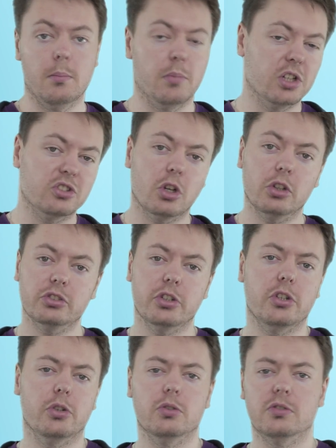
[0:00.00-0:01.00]
but it's also
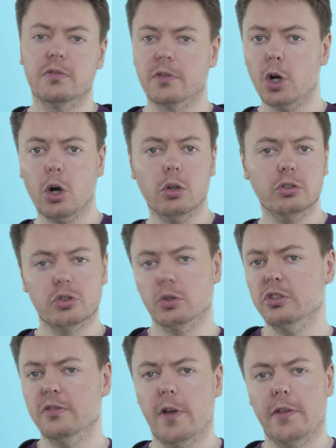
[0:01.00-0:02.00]
used for all
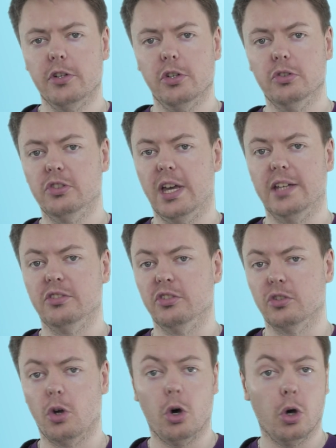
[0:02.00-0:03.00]
sorts of other use
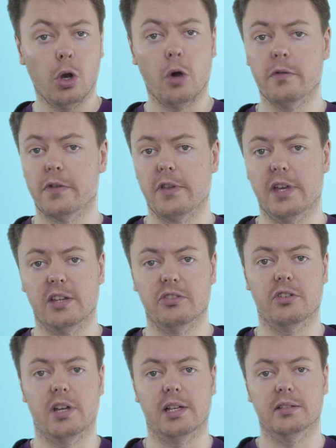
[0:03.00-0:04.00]
cases all over the
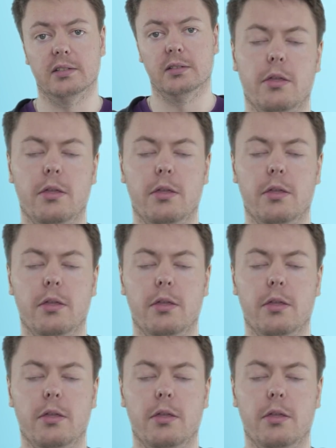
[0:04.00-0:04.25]
internet.